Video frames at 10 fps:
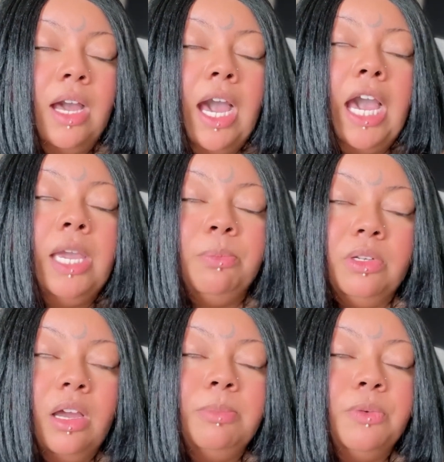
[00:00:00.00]
I
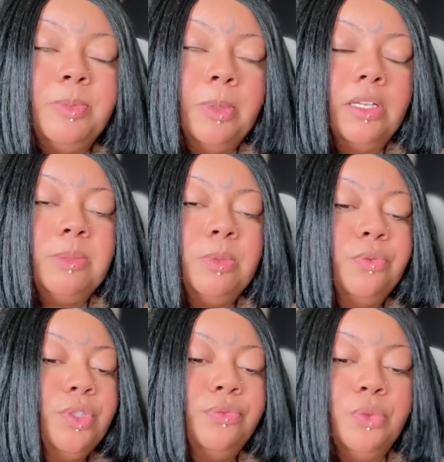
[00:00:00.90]
will not be responsible
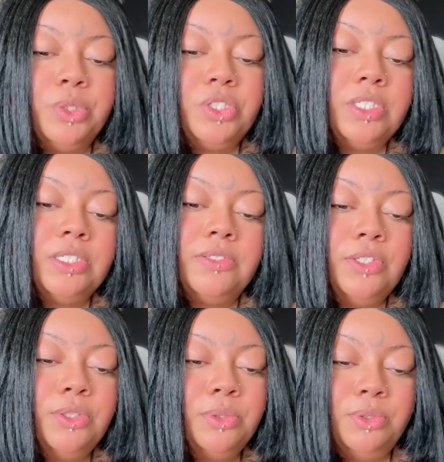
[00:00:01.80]
for the
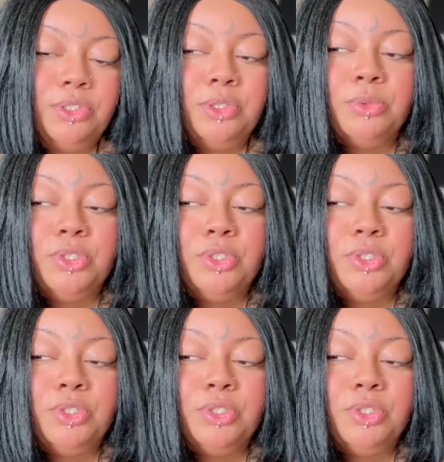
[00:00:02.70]
foolishness you